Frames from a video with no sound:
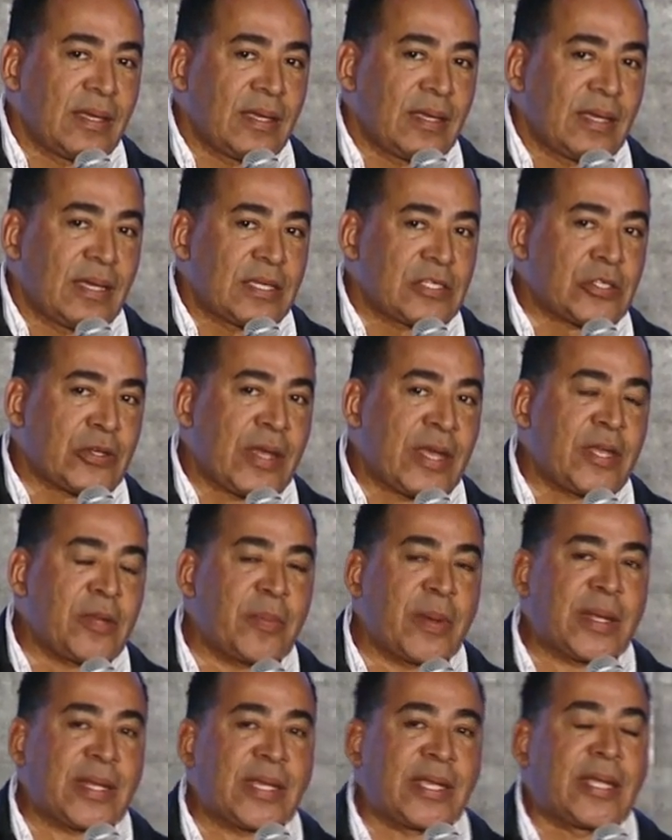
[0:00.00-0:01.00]
Is there
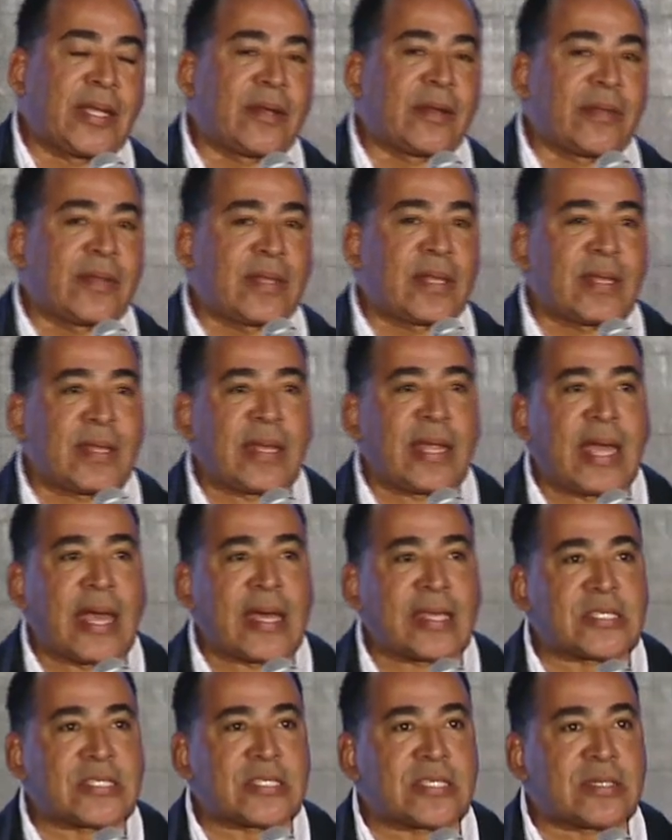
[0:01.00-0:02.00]
anybody here that
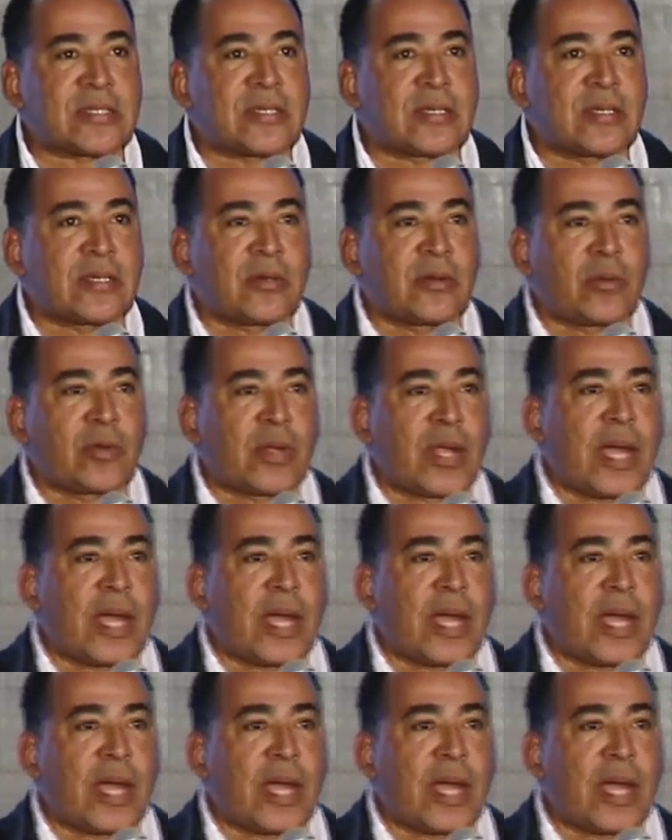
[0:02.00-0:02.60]
has what